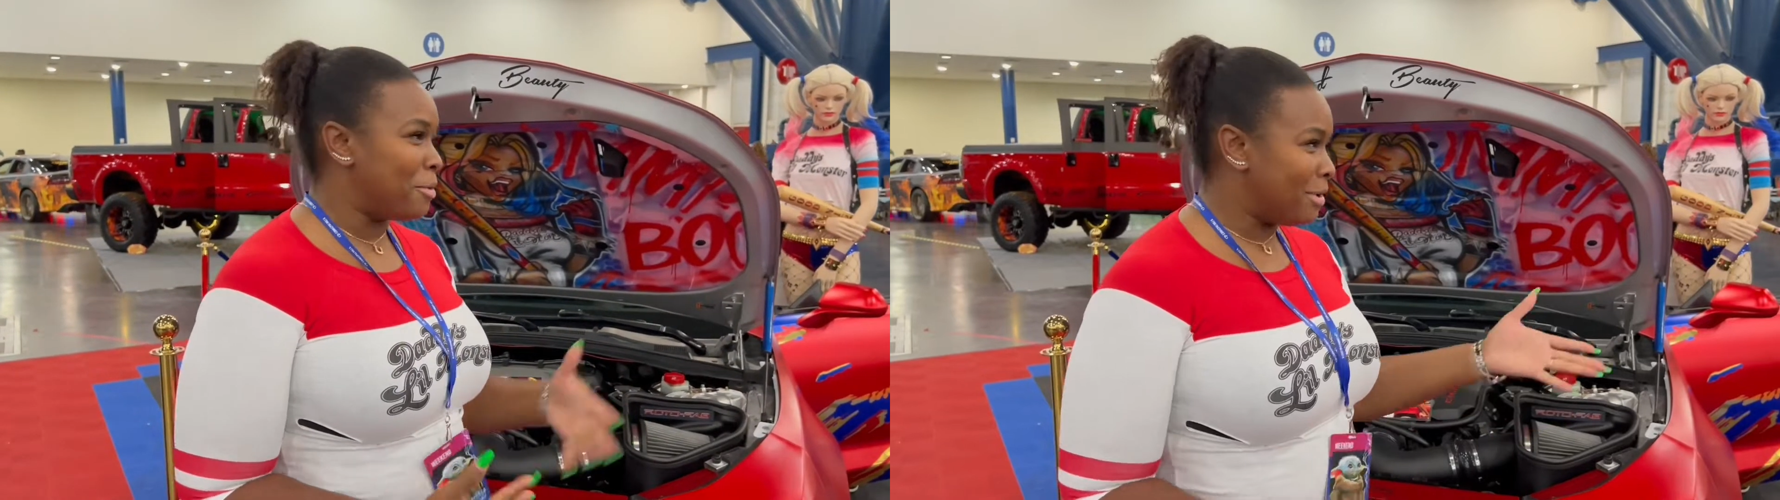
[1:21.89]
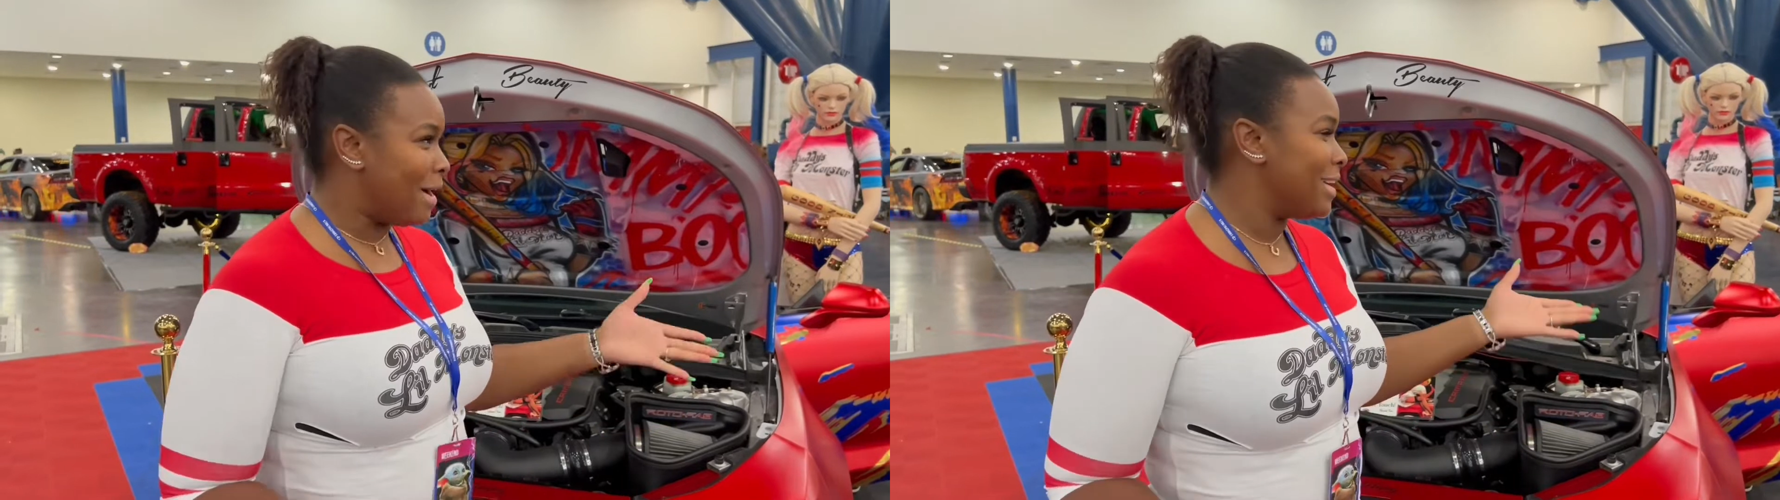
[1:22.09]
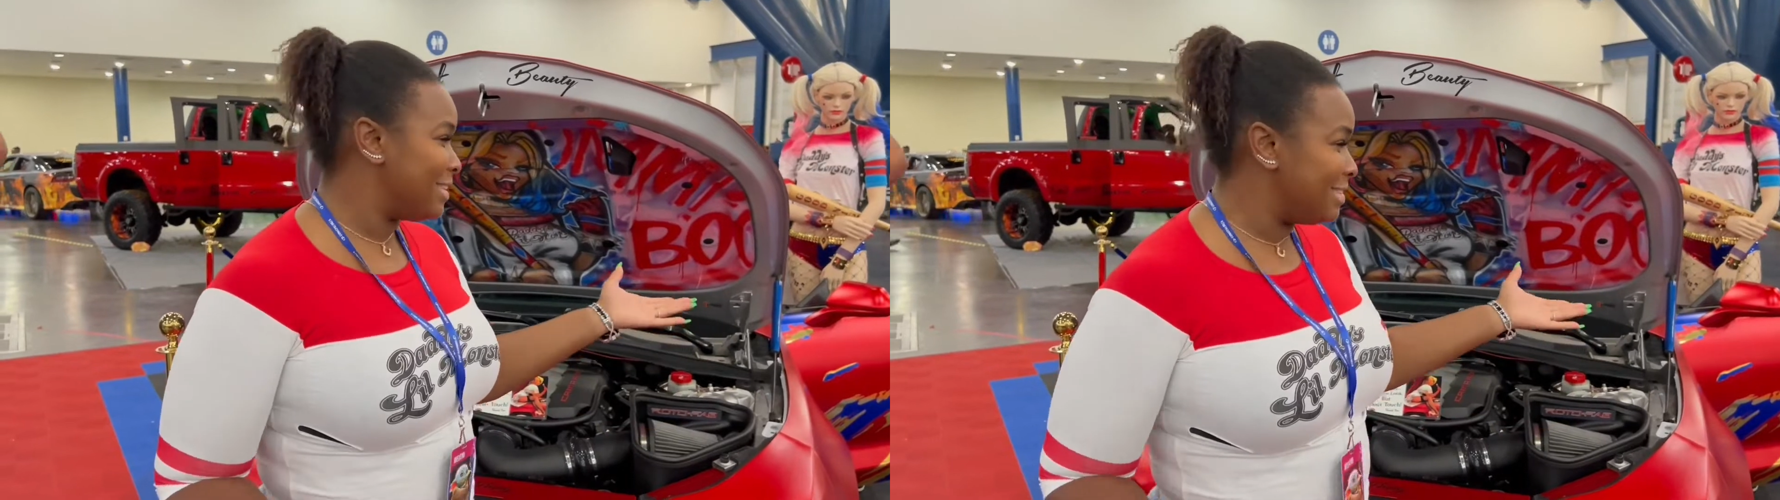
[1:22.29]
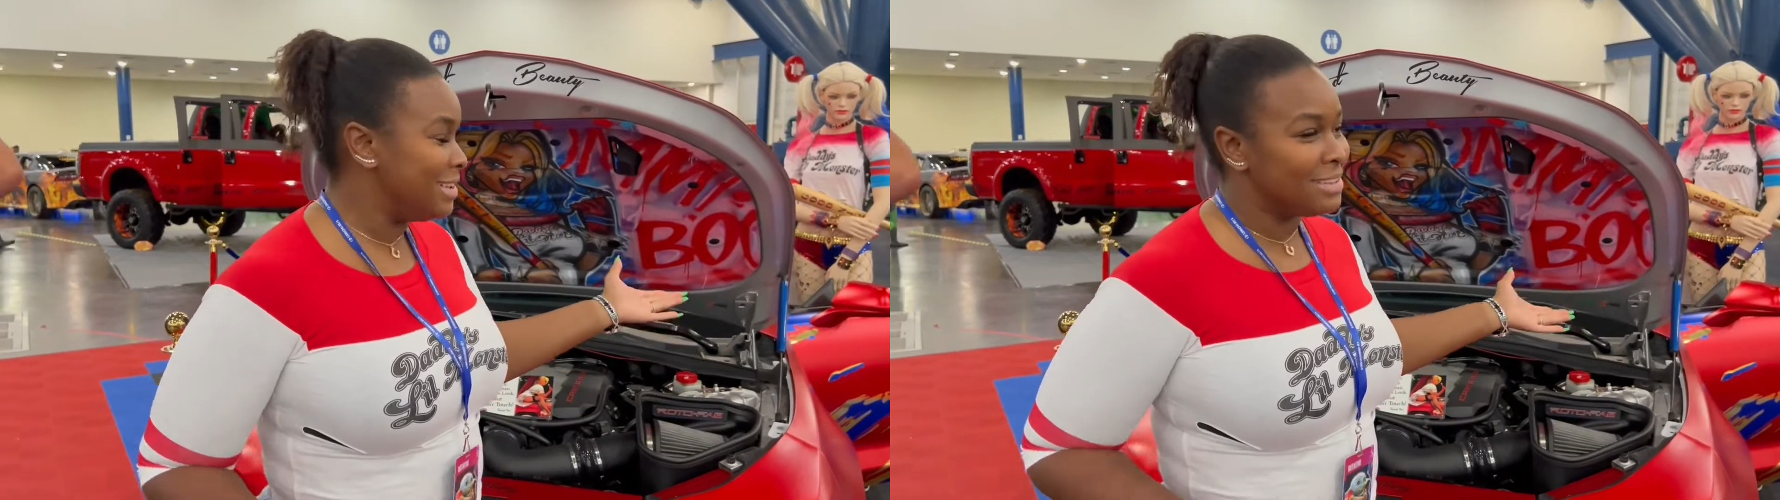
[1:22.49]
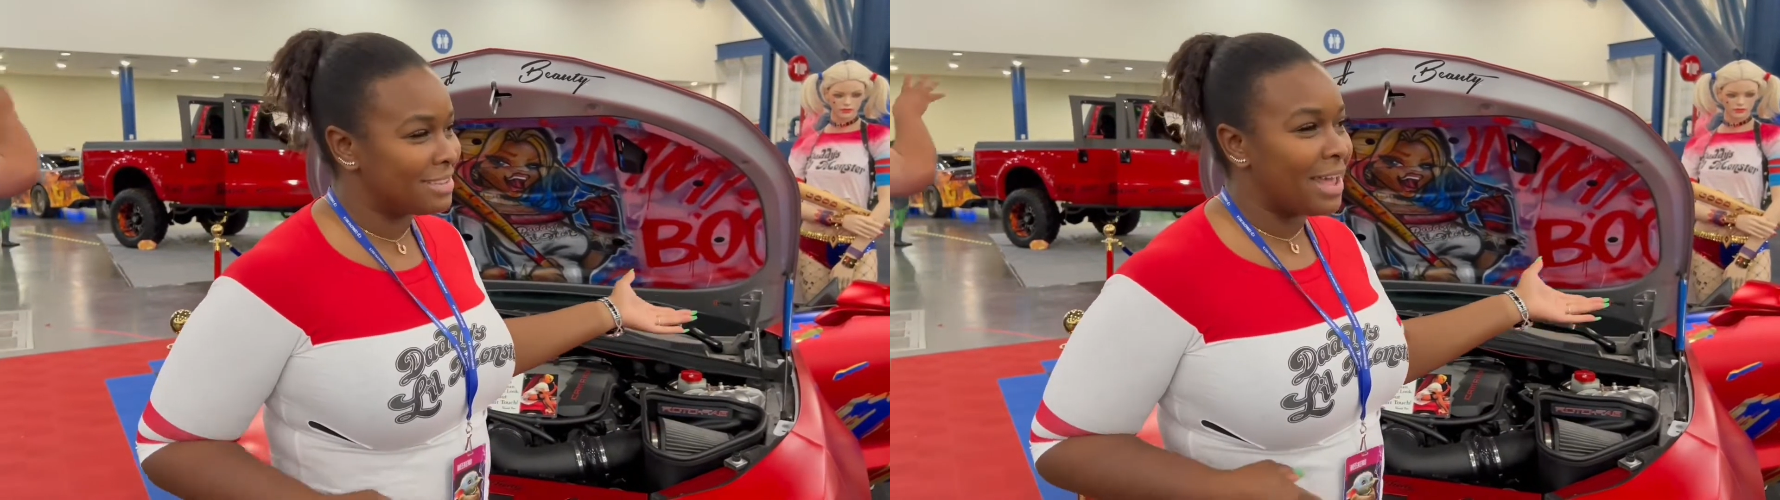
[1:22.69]
Gotcha. I guess it
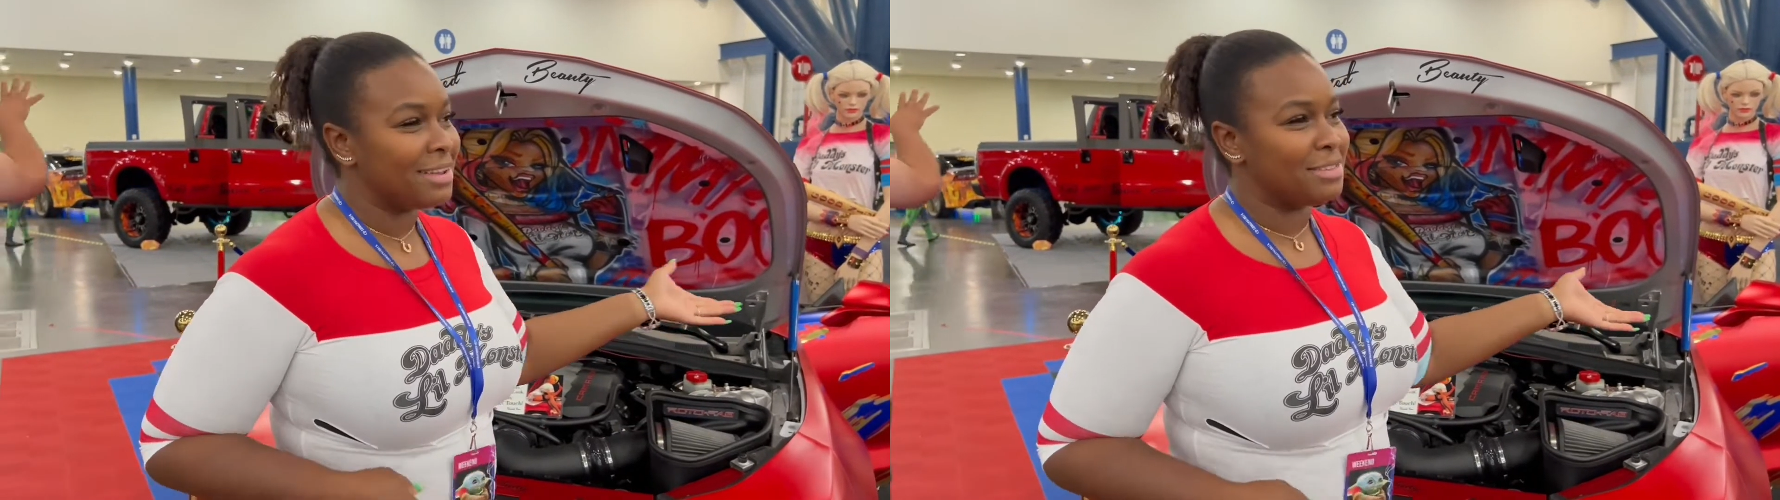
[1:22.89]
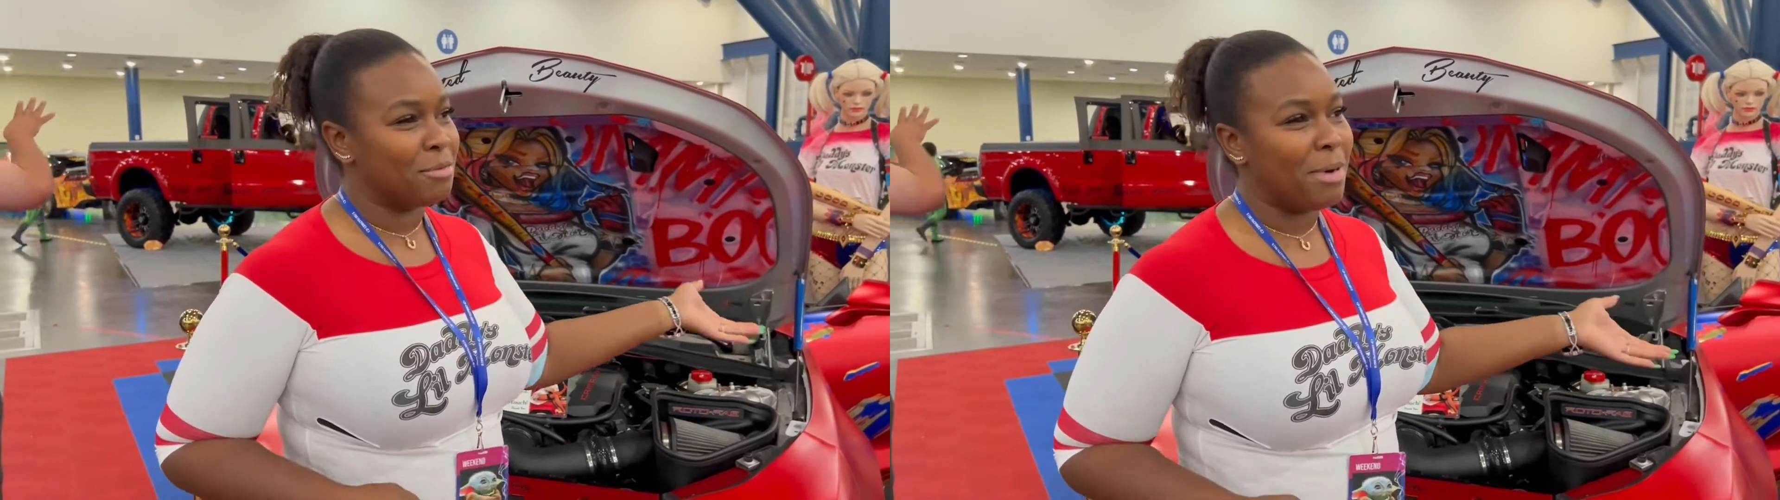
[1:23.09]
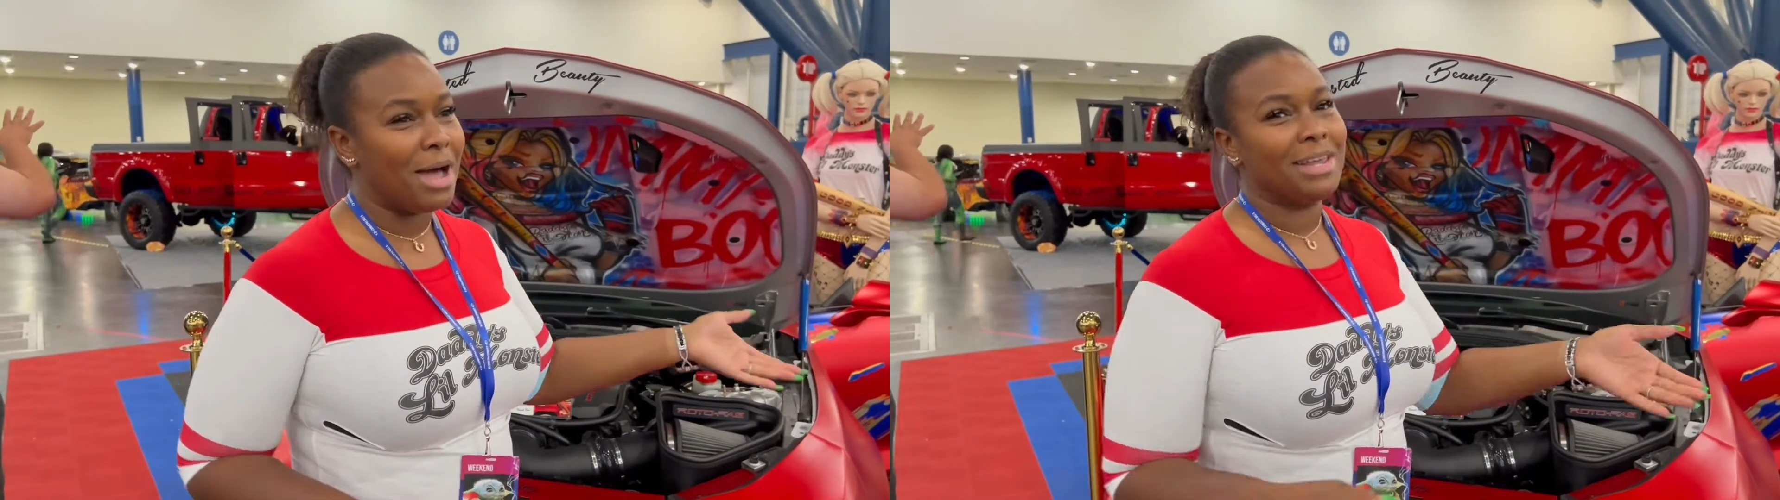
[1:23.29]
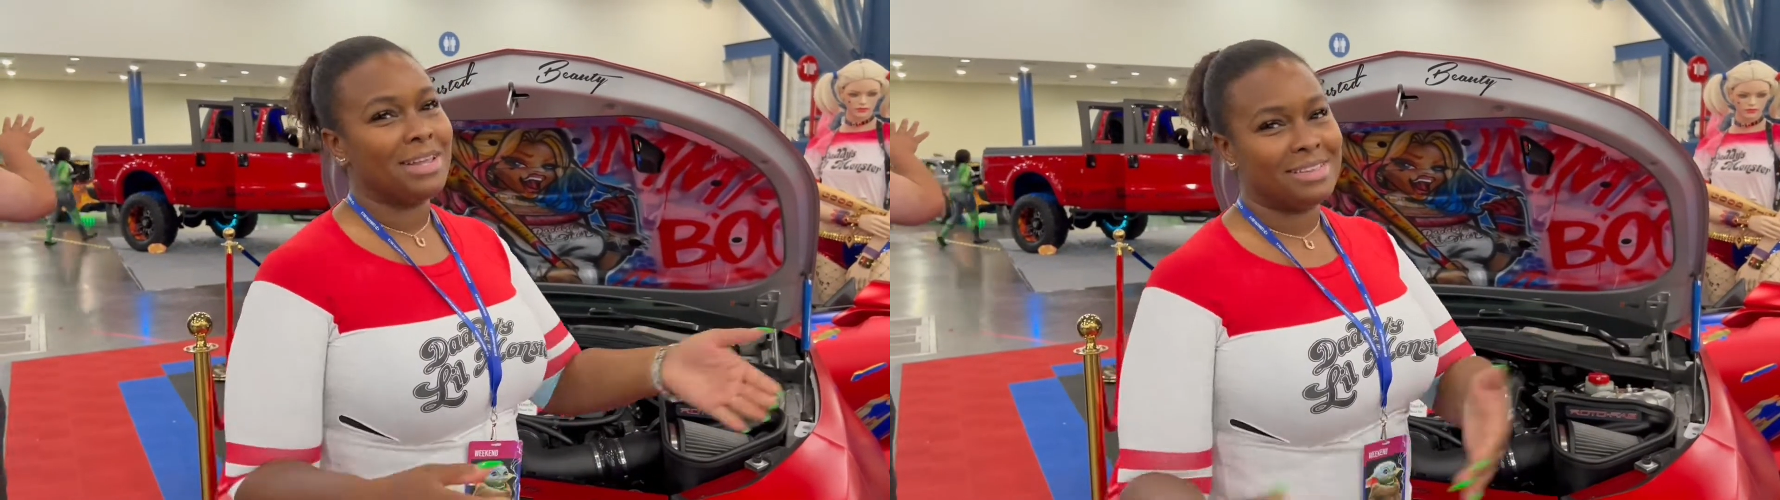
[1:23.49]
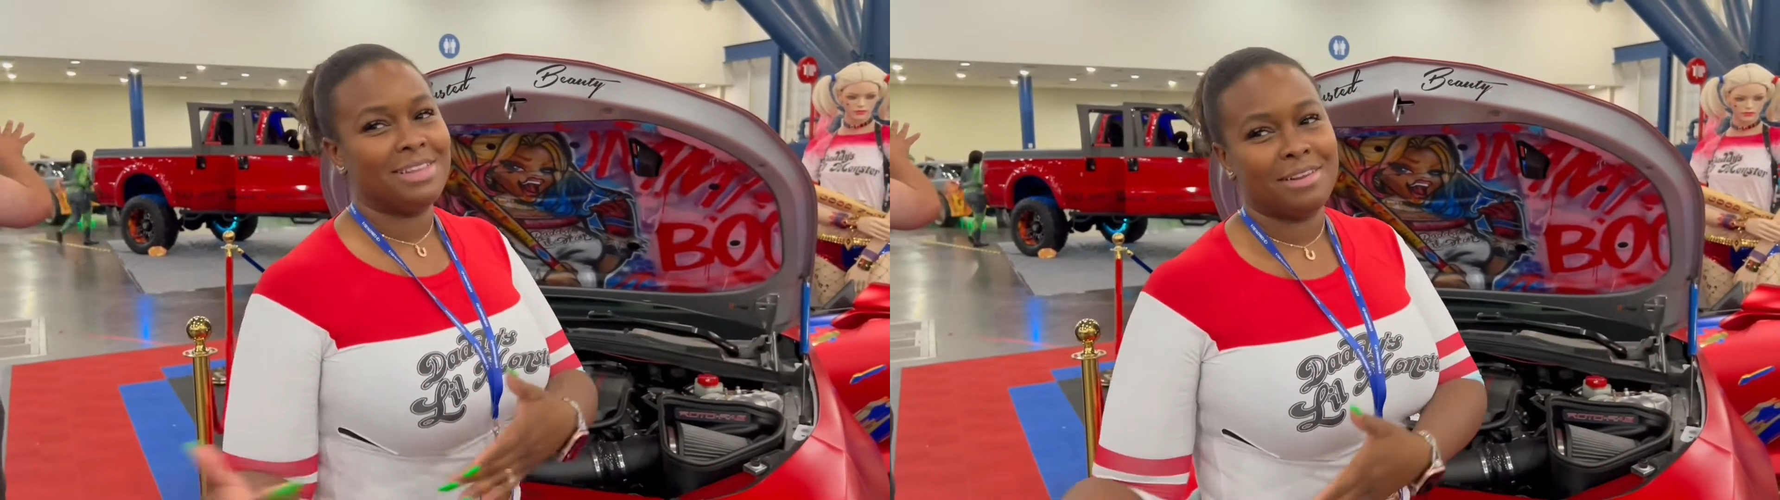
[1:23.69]
is kind of symbolic
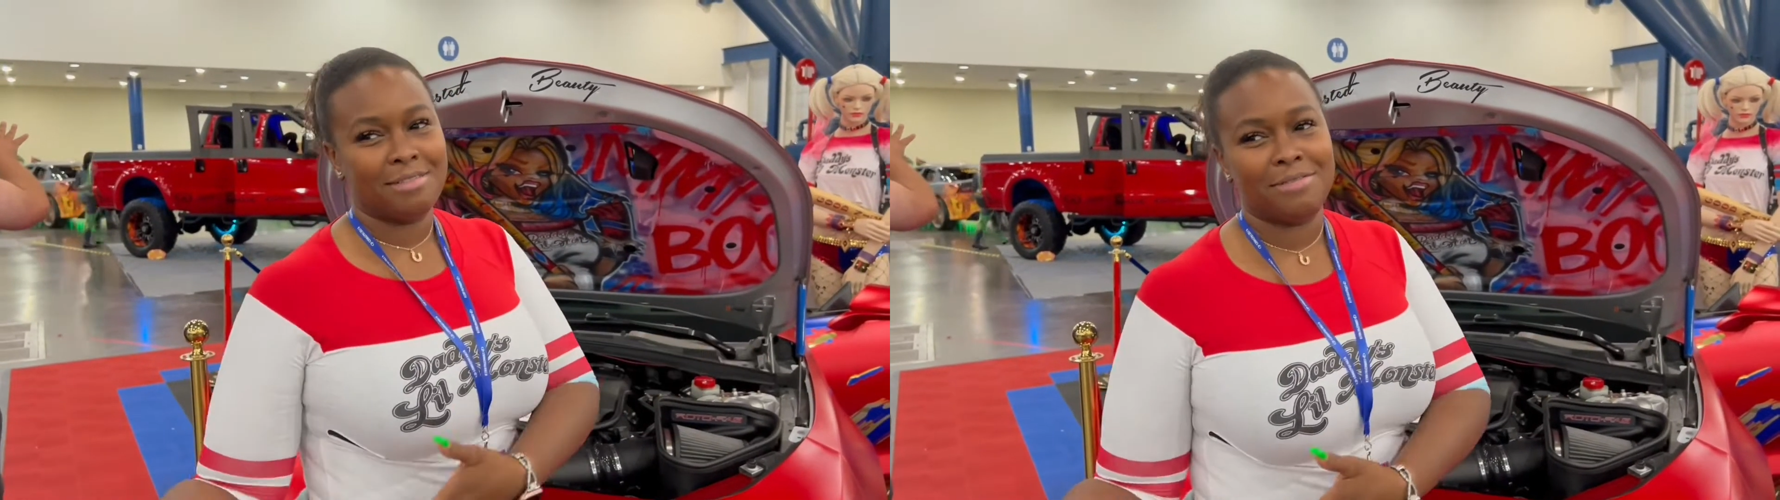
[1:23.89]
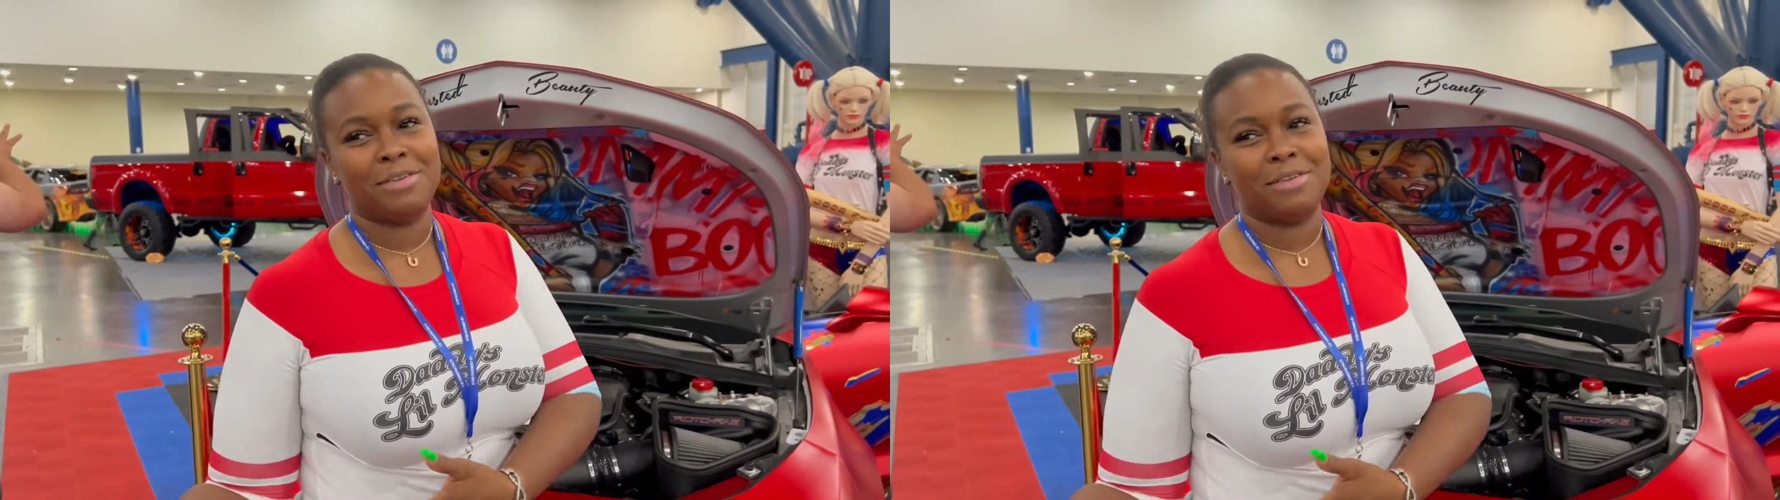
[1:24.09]
instead of